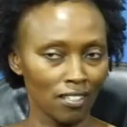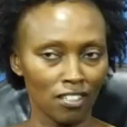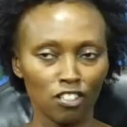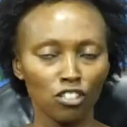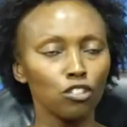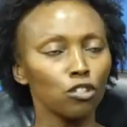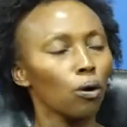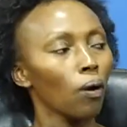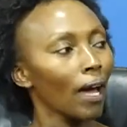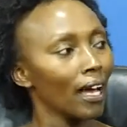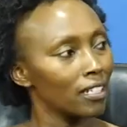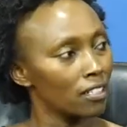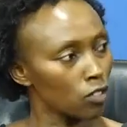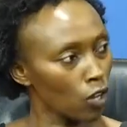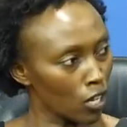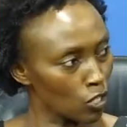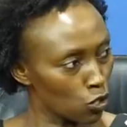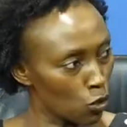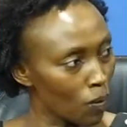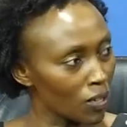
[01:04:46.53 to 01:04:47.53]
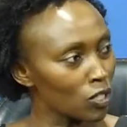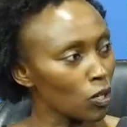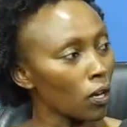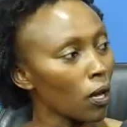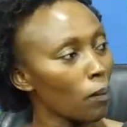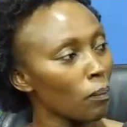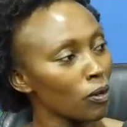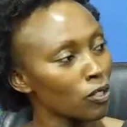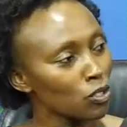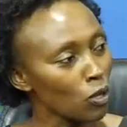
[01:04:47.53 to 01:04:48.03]
You know, as you were
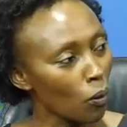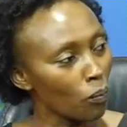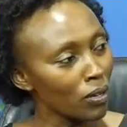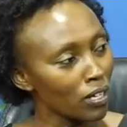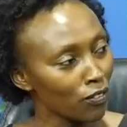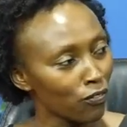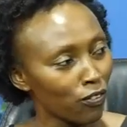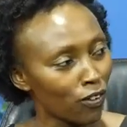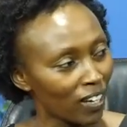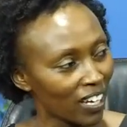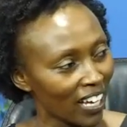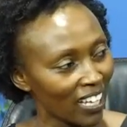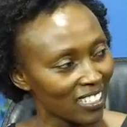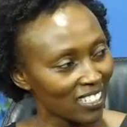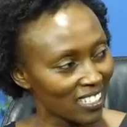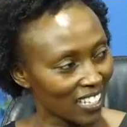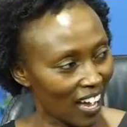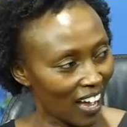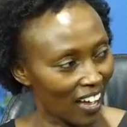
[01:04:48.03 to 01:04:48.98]
talking about your windfall, Elder,